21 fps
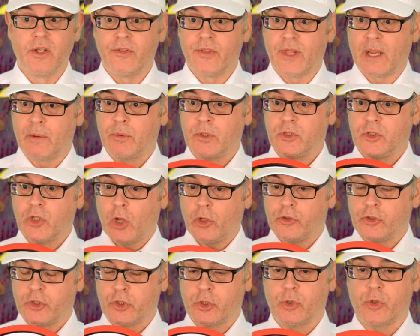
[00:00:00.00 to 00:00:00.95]
They will
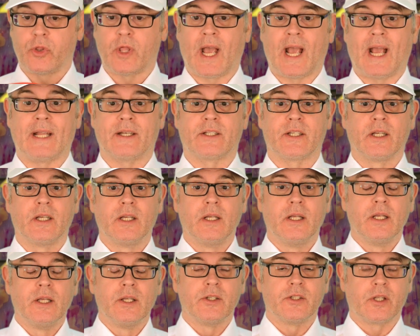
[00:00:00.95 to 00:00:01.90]
not do that.
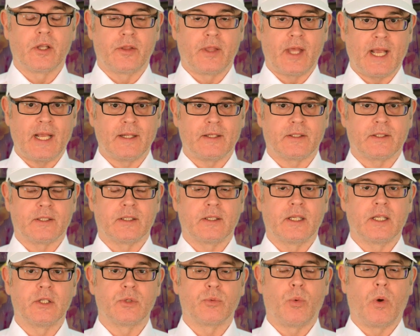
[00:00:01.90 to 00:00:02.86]
So that
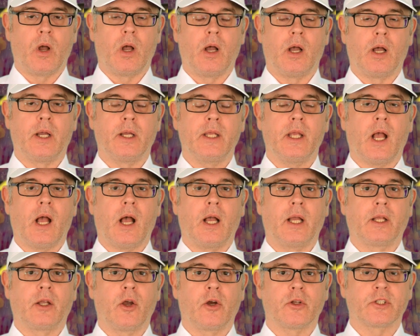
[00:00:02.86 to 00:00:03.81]
is why
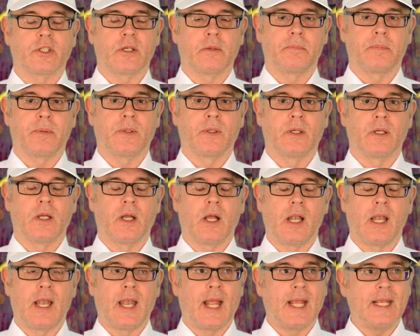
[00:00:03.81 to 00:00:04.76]
I got up
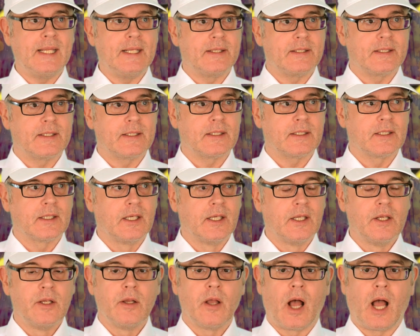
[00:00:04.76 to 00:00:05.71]
late.
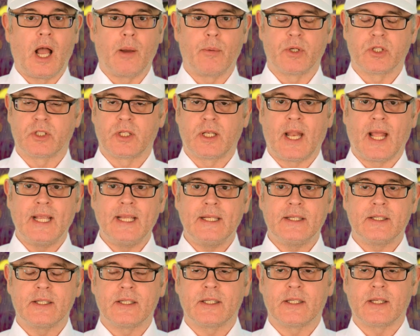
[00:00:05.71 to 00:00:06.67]
I was
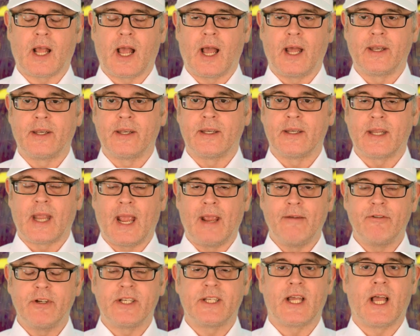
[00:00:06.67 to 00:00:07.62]
late, and
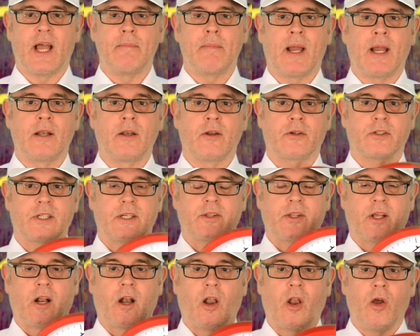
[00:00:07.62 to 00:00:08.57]
every time I looked at
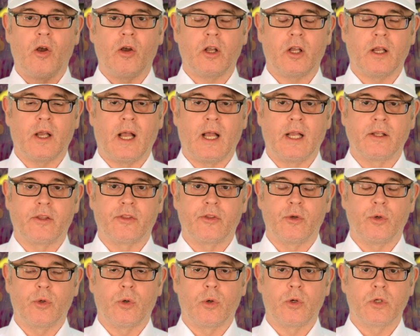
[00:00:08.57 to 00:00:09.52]
the clock, I
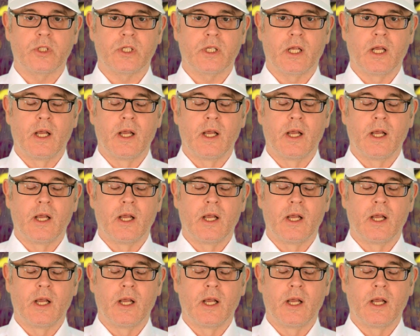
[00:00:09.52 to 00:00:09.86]
thought